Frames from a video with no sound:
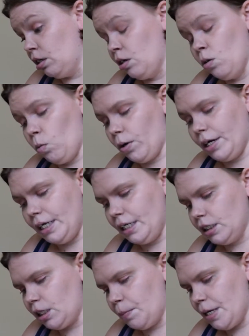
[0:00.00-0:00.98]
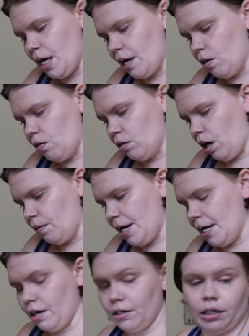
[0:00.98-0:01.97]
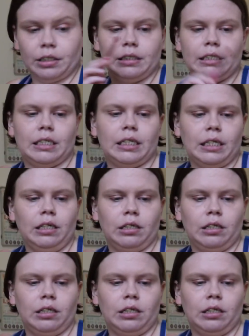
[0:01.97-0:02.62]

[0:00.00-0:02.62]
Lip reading: warnings that we got going on right now in our city.